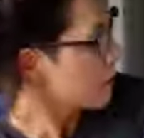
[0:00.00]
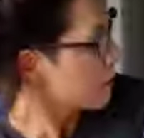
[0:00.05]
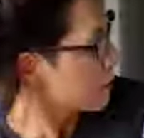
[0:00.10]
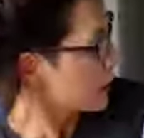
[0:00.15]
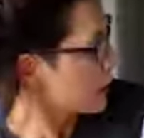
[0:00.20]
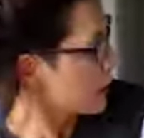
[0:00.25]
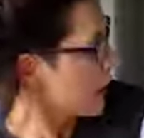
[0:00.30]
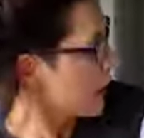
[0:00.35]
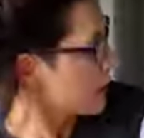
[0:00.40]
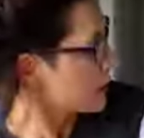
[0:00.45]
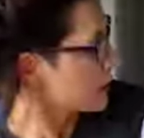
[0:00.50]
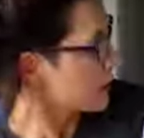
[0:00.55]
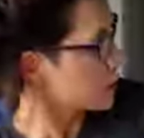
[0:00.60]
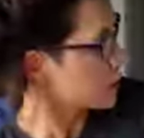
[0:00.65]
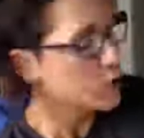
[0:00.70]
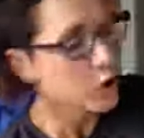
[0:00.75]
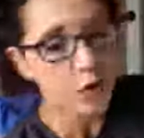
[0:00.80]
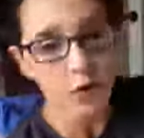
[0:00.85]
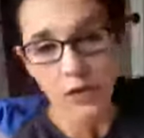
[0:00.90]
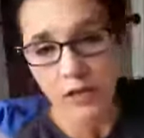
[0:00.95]
because
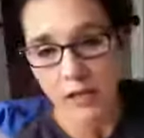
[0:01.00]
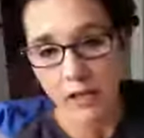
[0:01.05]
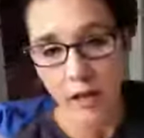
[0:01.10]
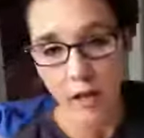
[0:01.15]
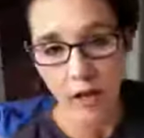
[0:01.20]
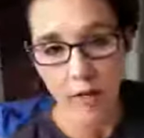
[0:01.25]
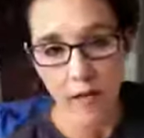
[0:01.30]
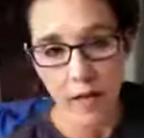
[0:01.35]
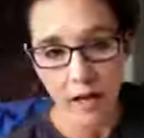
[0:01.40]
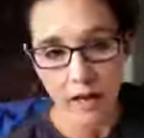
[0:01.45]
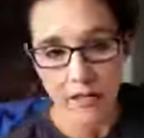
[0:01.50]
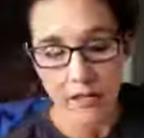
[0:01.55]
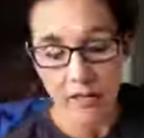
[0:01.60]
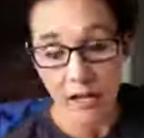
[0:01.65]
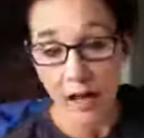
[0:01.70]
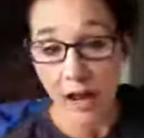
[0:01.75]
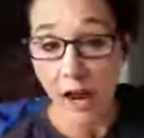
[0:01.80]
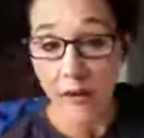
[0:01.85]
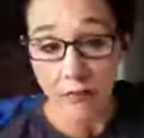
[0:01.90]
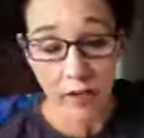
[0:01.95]
you could care less that
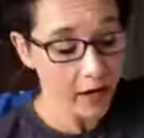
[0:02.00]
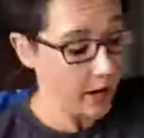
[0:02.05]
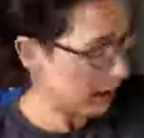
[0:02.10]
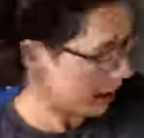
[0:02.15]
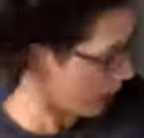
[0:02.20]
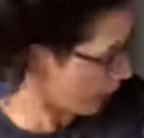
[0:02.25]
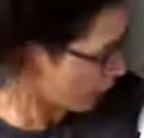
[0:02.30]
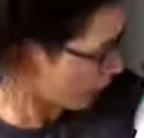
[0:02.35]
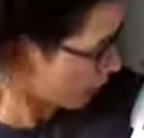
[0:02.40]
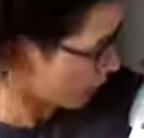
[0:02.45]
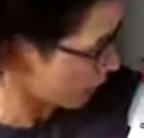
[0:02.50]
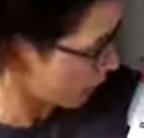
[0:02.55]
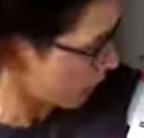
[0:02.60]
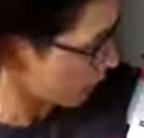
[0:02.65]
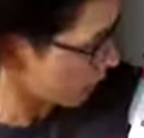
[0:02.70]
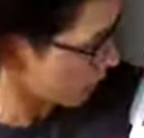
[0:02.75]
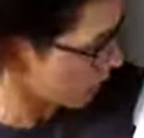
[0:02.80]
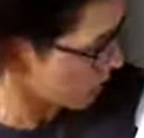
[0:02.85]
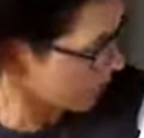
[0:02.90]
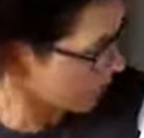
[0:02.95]
I have a hair
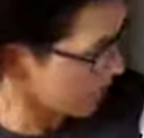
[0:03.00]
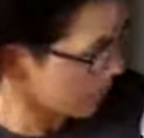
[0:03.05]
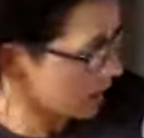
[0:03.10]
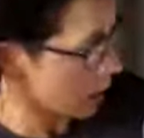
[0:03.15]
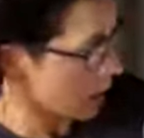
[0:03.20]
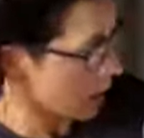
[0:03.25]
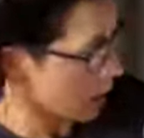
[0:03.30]
appointment